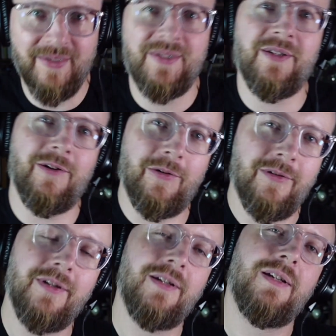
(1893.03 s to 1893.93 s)
so
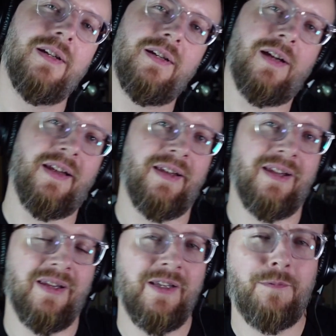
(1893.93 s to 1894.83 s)

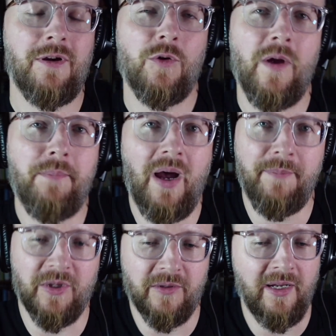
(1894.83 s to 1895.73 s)
it is quite
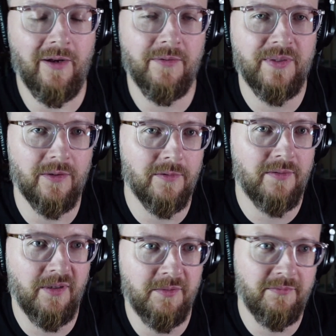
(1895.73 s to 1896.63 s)
popular now. So
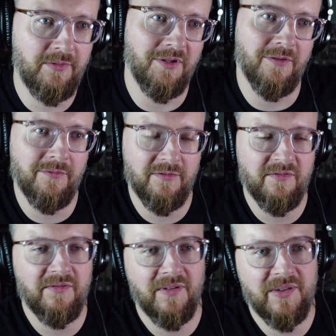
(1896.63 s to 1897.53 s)

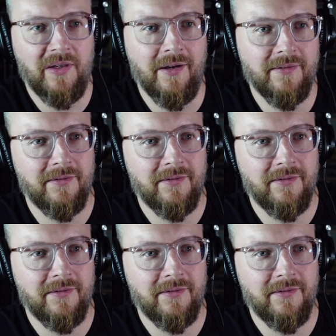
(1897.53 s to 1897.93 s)
not